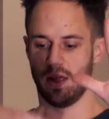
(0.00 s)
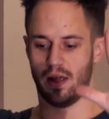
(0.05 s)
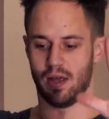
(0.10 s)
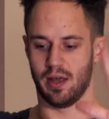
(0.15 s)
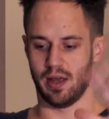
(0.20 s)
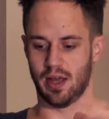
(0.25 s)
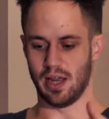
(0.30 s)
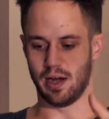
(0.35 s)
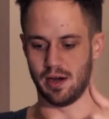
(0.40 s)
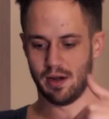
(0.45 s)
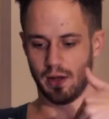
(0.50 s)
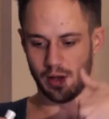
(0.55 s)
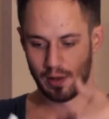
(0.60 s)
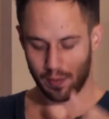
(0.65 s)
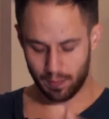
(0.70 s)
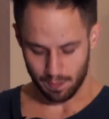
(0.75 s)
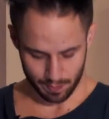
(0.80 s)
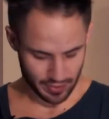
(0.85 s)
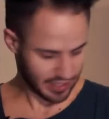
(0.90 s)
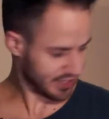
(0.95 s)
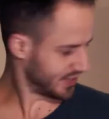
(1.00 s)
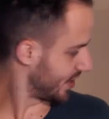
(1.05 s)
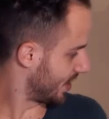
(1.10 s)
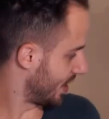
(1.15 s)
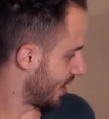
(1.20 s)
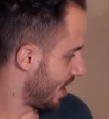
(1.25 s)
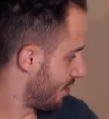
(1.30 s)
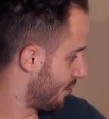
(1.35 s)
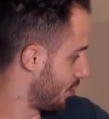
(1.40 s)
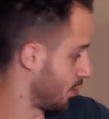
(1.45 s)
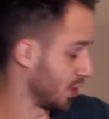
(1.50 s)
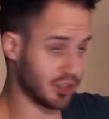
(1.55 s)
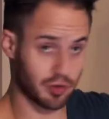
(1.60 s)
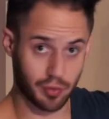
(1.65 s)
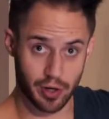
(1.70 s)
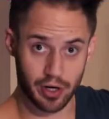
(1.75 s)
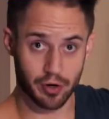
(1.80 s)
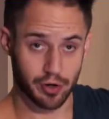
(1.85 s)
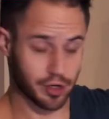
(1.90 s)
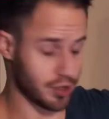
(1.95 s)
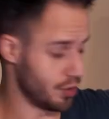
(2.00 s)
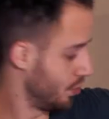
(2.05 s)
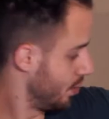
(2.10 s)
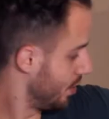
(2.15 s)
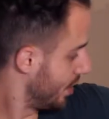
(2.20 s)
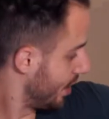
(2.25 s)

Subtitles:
and basically off of what triggered you,